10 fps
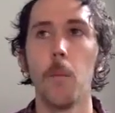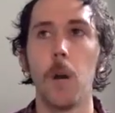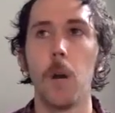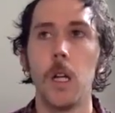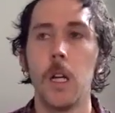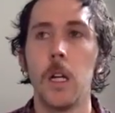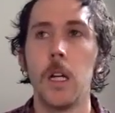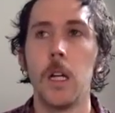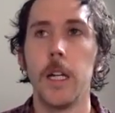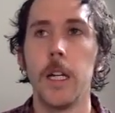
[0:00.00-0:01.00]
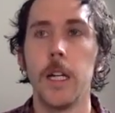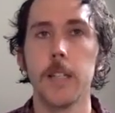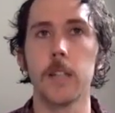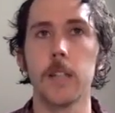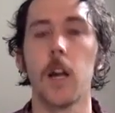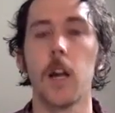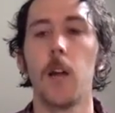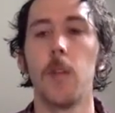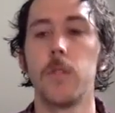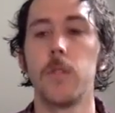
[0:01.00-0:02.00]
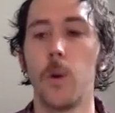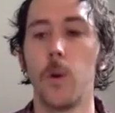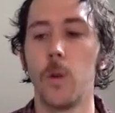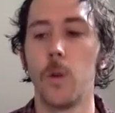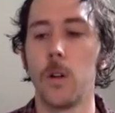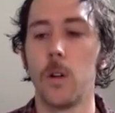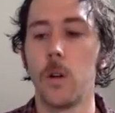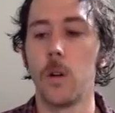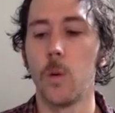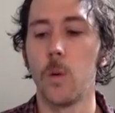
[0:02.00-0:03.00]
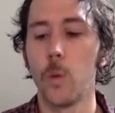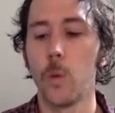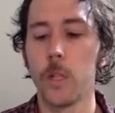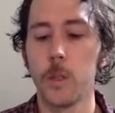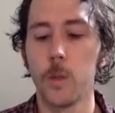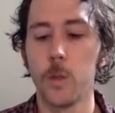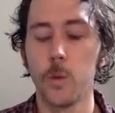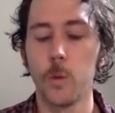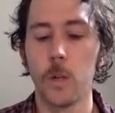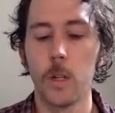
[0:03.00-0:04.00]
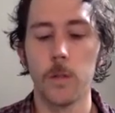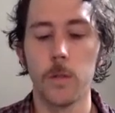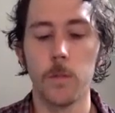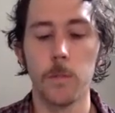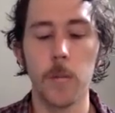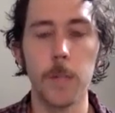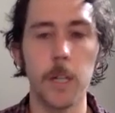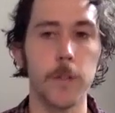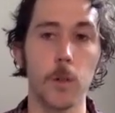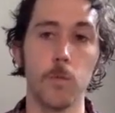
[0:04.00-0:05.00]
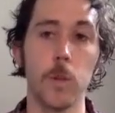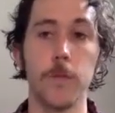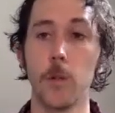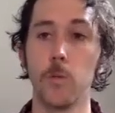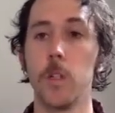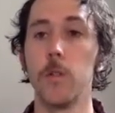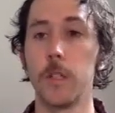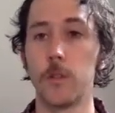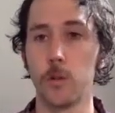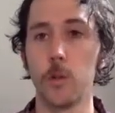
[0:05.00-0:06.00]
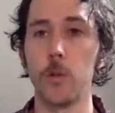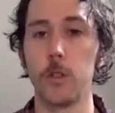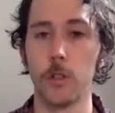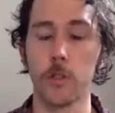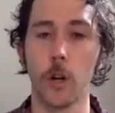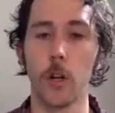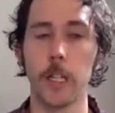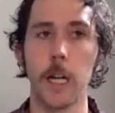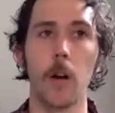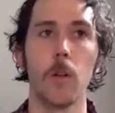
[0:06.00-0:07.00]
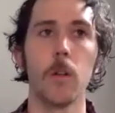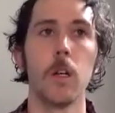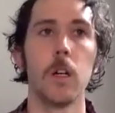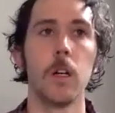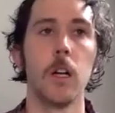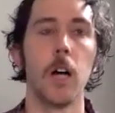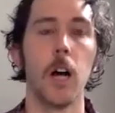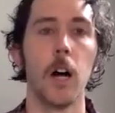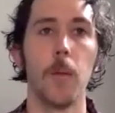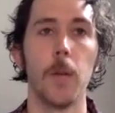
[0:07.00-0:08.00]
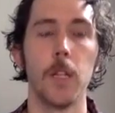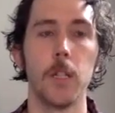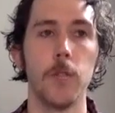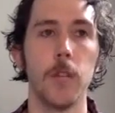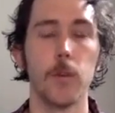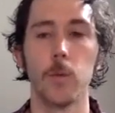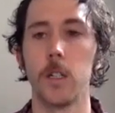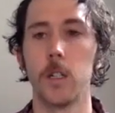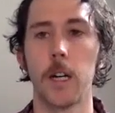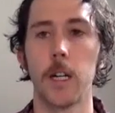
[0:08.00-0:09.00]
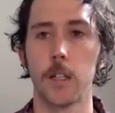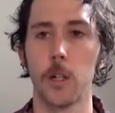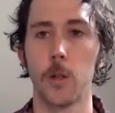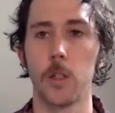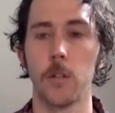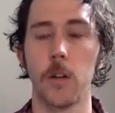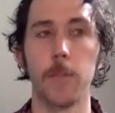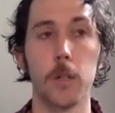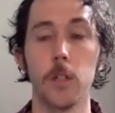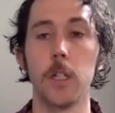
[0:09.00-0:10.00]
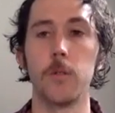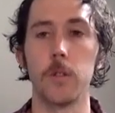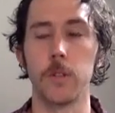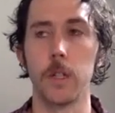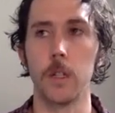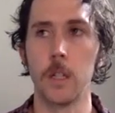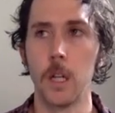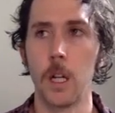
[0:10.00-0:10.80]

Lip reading: But it takes time. So when you maybe if you're really truly just starting out, and you've never written a line of code in your life, but you're interested,